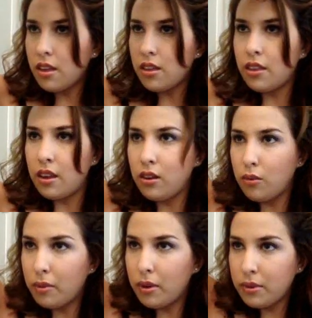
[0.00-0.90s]
And then
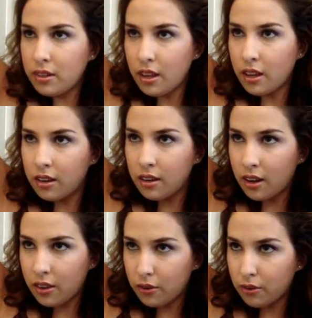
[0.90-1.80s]
you might want to take
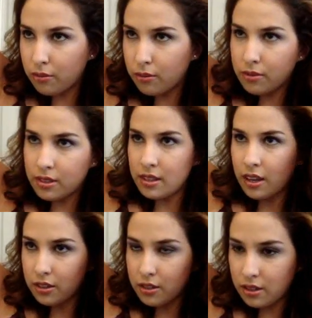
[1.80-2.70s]
another
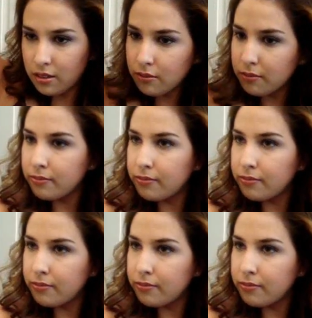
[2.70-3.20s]
section,